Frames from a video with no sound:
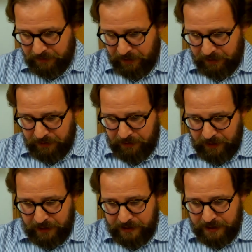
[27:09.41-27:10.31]
Right?
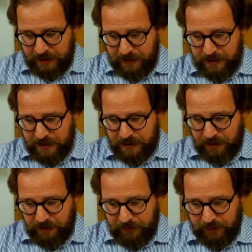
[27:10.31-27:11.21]
The antithesis
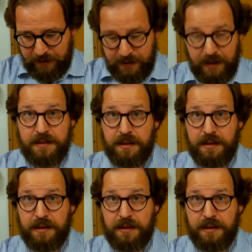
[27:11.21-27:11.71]
of gluttony is